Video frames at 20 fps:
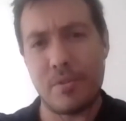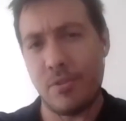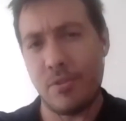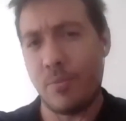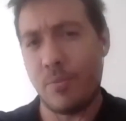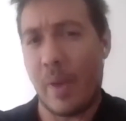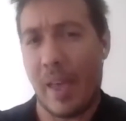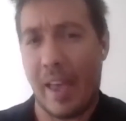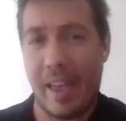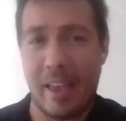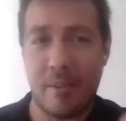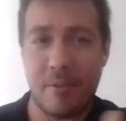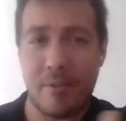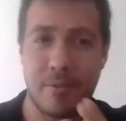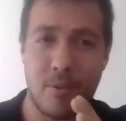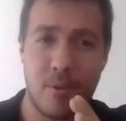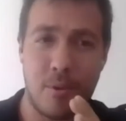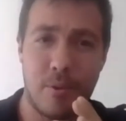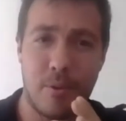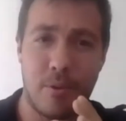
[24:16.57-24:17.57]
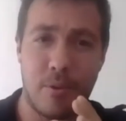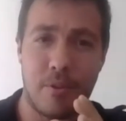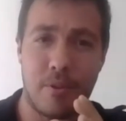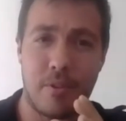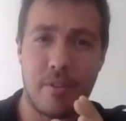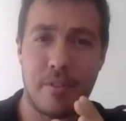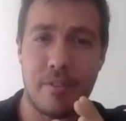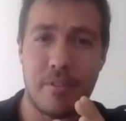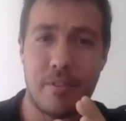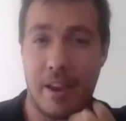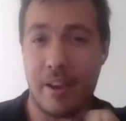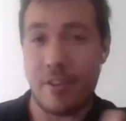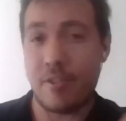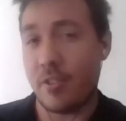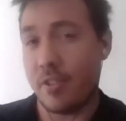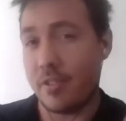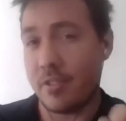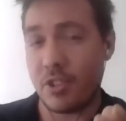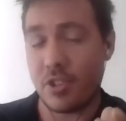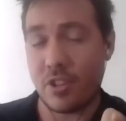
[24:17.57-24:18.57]
to pay for their
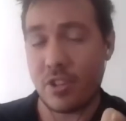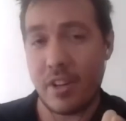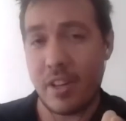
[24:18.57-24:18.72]
transition.